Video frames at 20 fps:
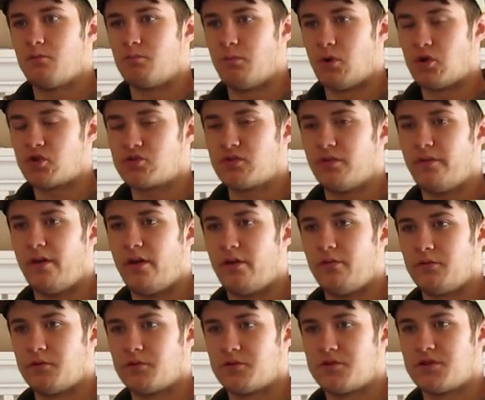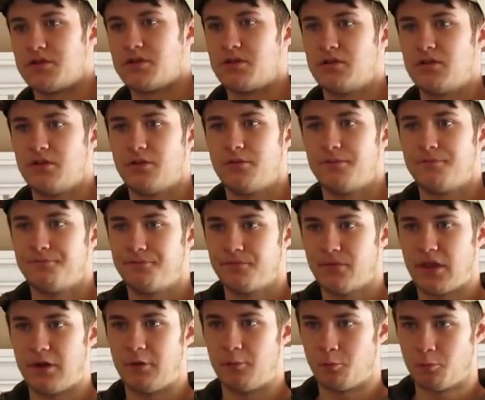Most revolvers
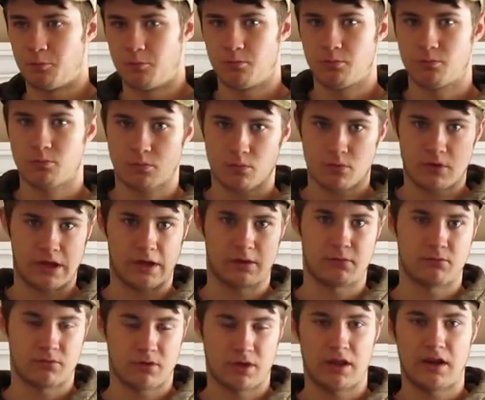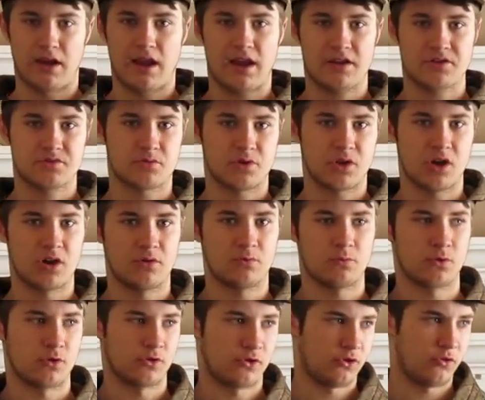in actual
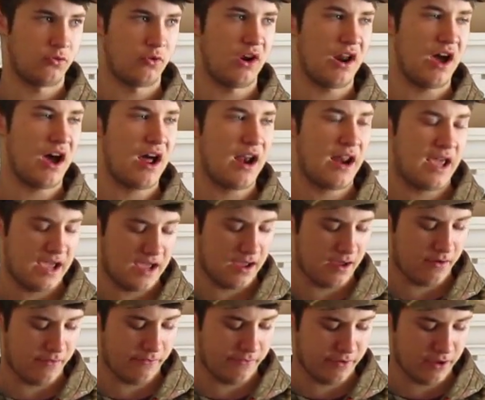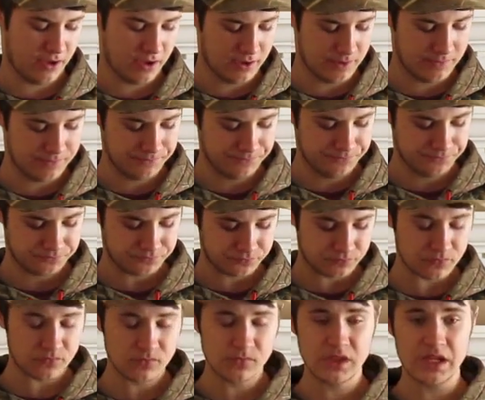gun world do not have
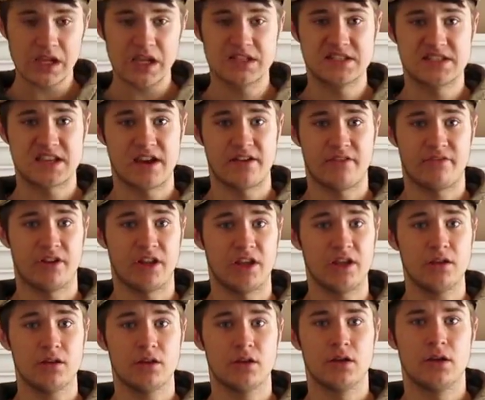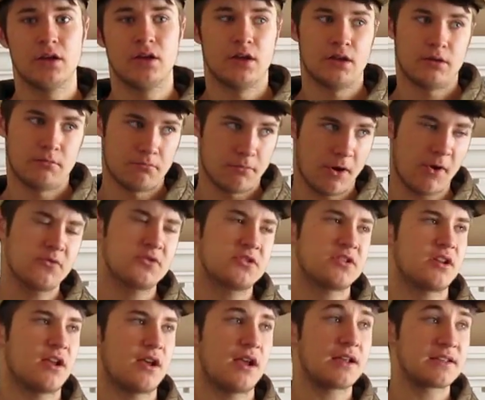a safety.
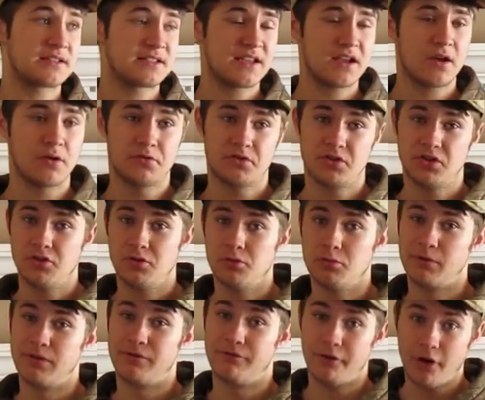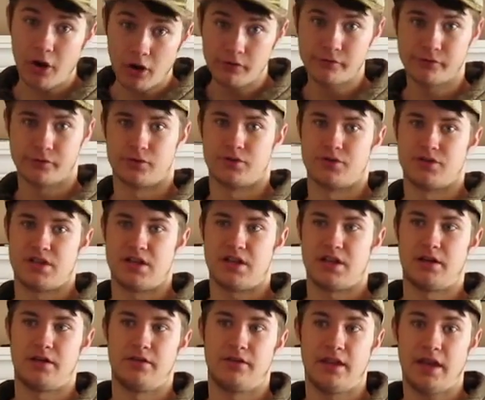Most CO2 revolvers
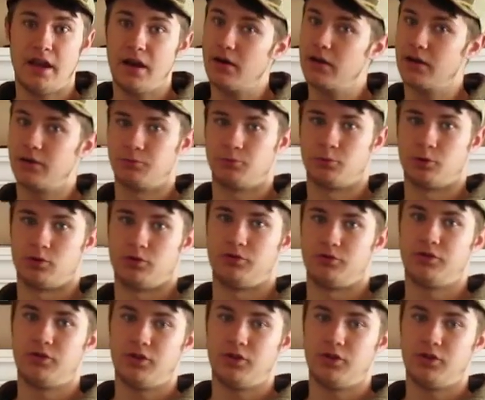and the air gun world